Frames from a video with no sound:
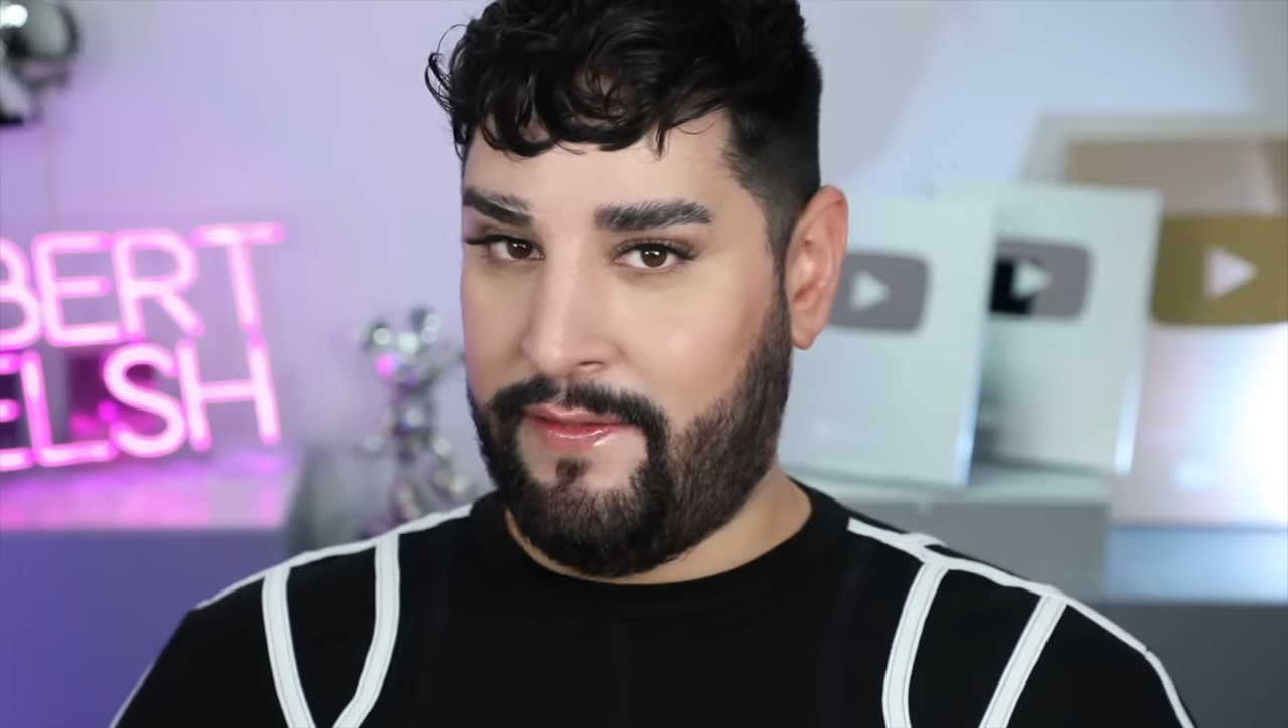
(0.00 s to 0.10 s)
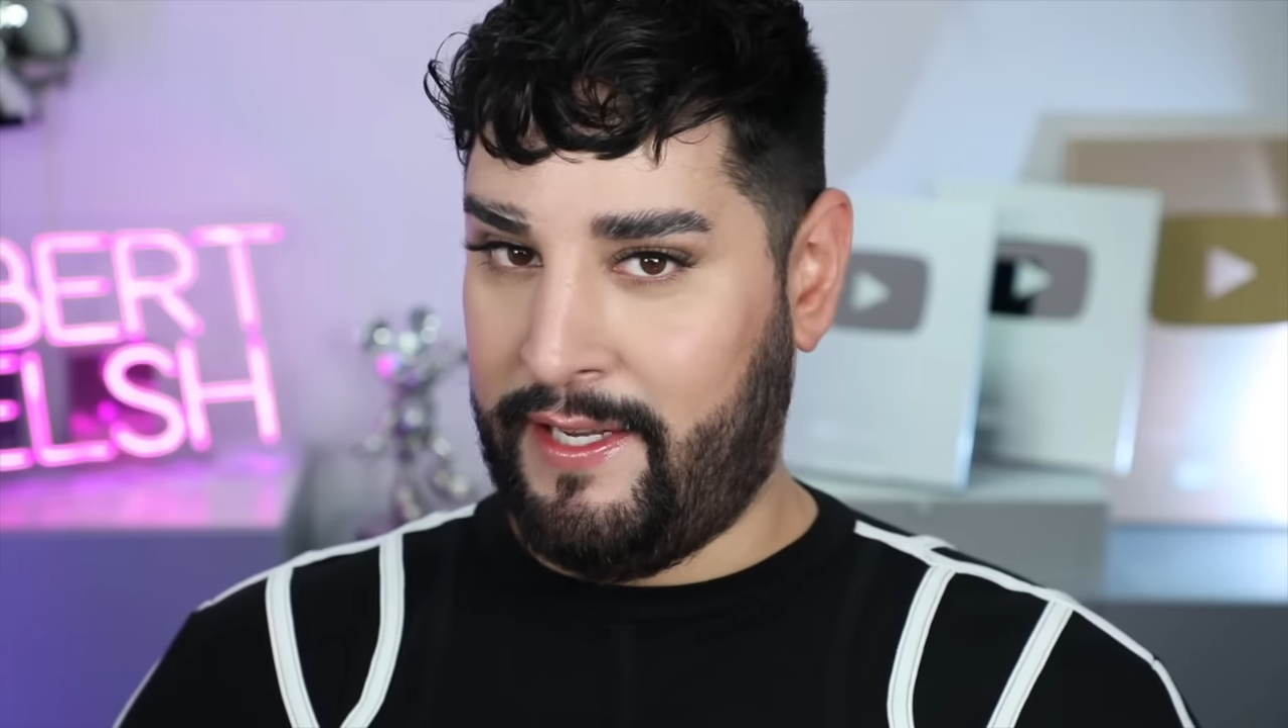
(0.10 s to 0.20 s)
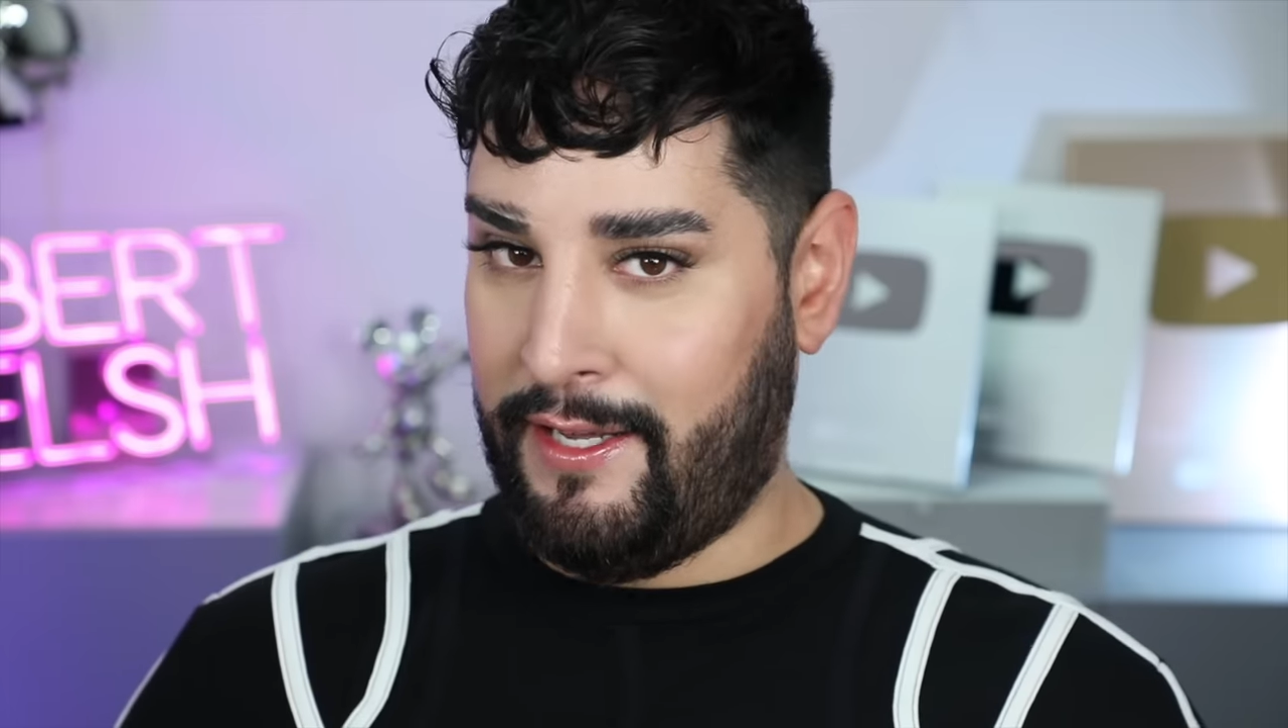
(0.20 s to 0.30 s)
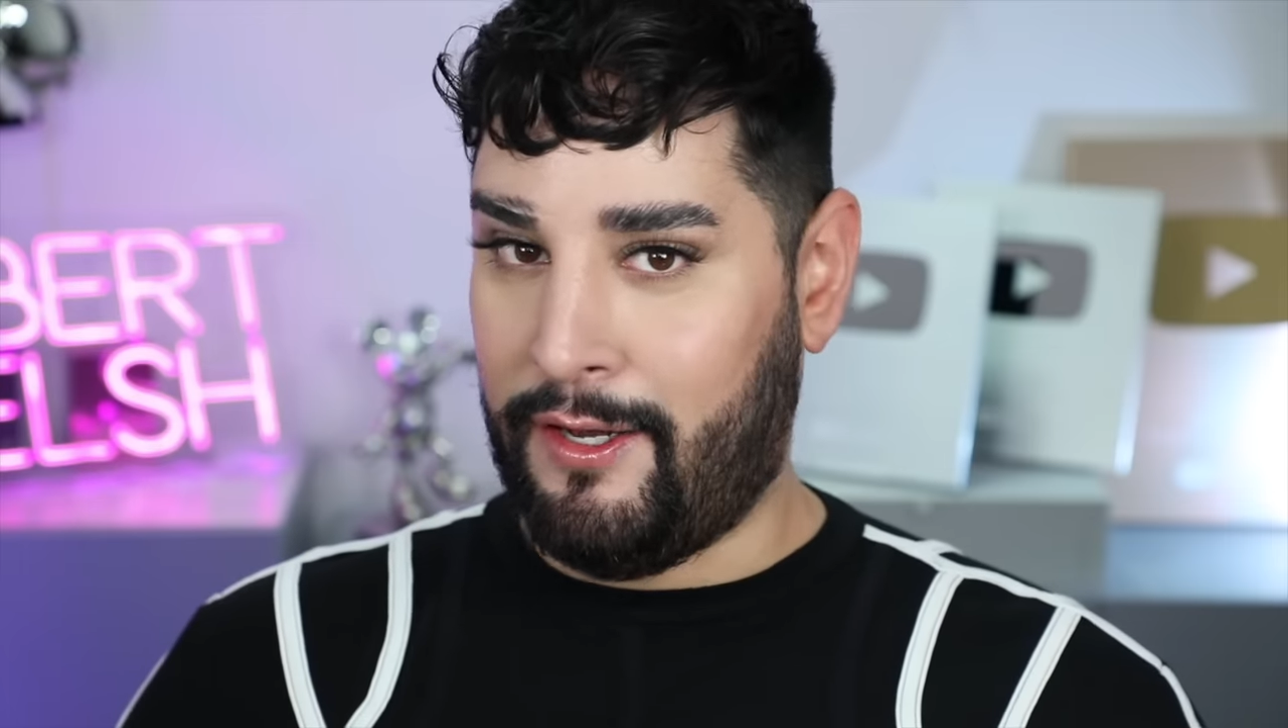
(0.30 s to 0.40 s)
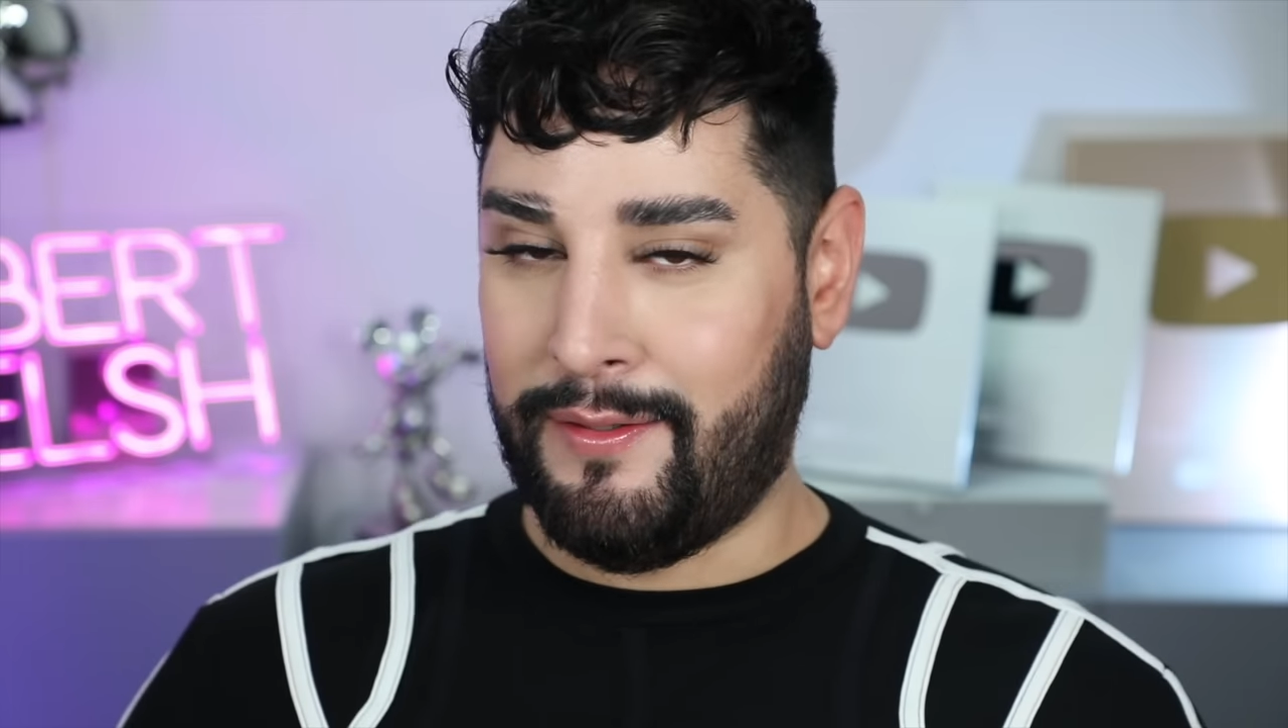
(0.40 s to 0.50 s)

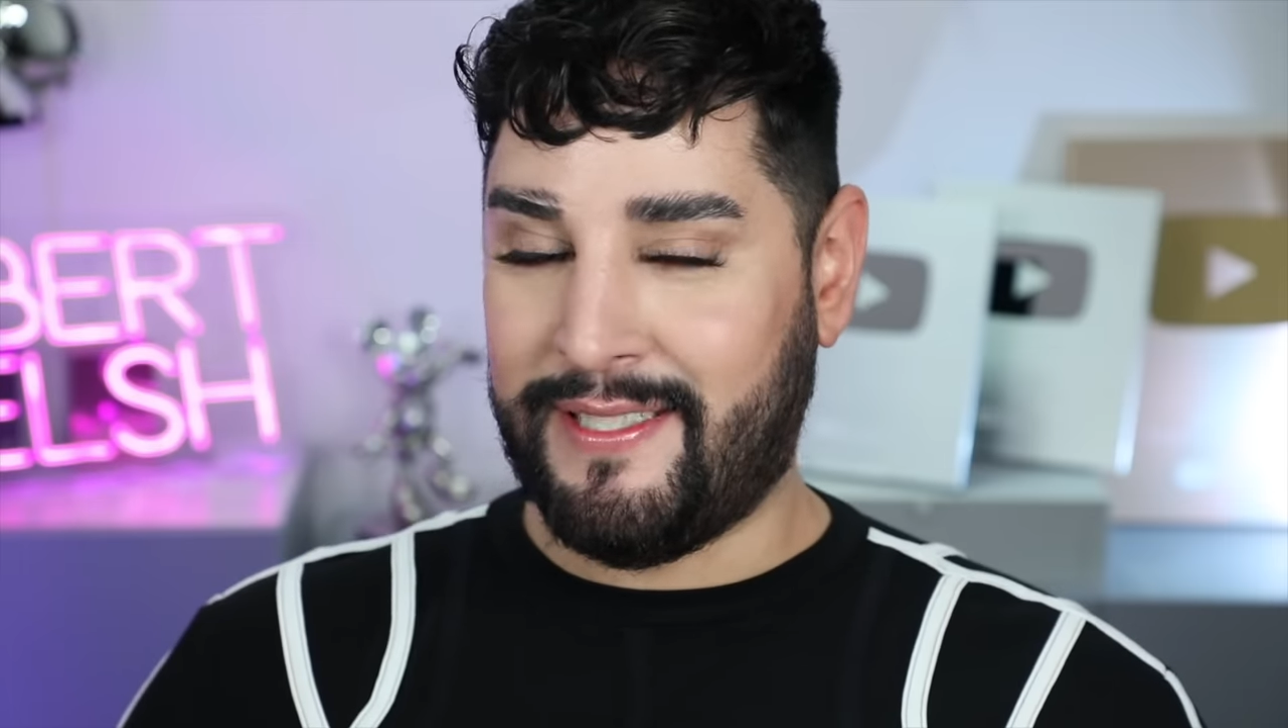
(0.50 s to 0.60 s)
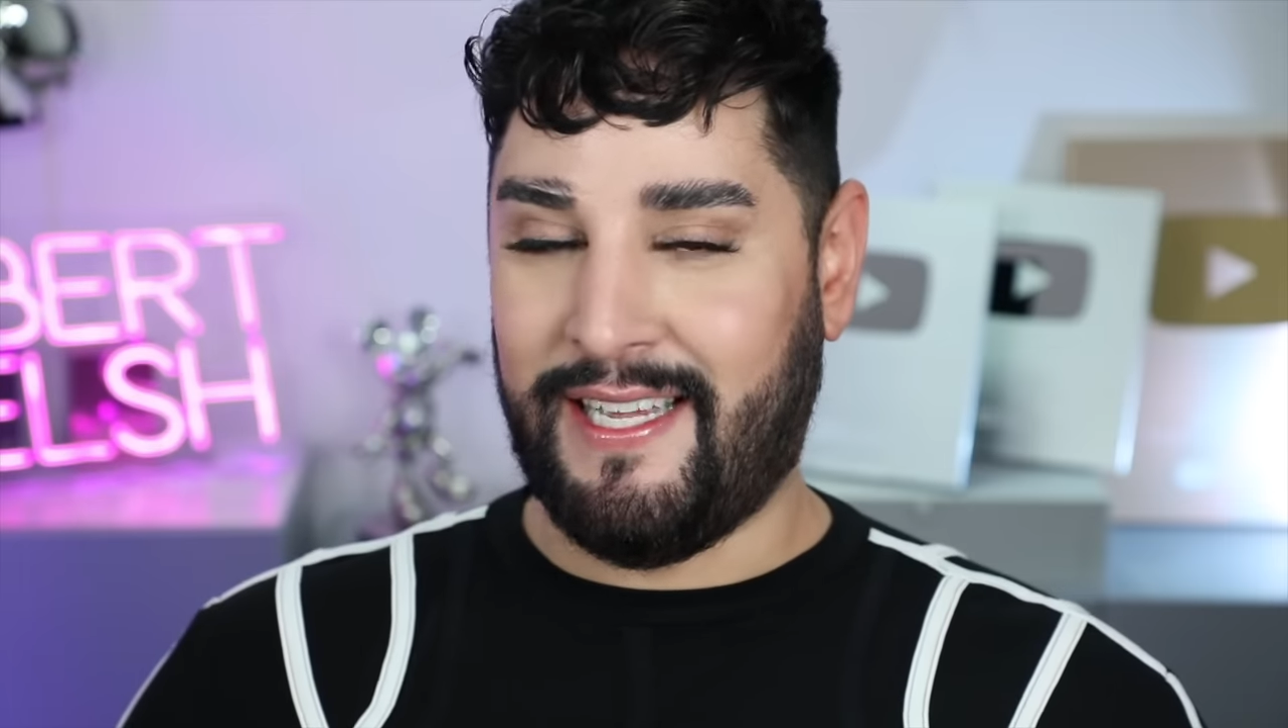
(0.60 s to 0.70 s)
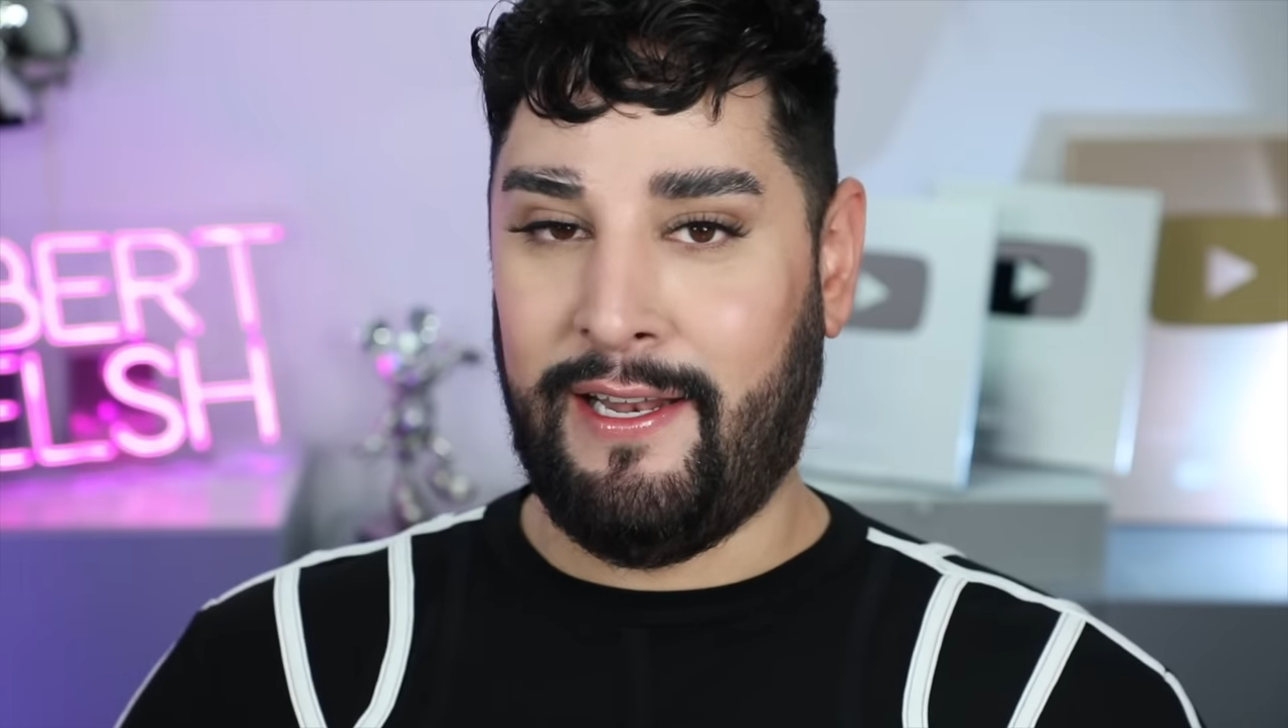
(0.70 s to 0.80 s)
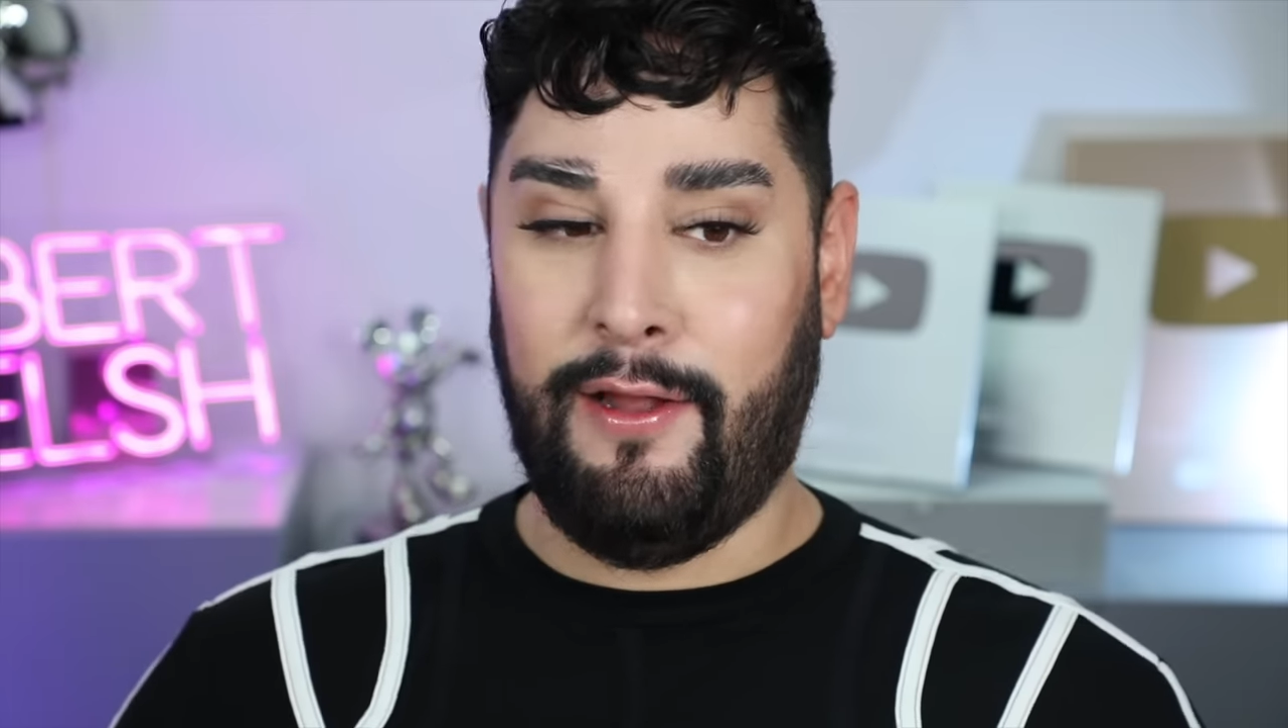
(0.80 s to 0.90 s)
videos,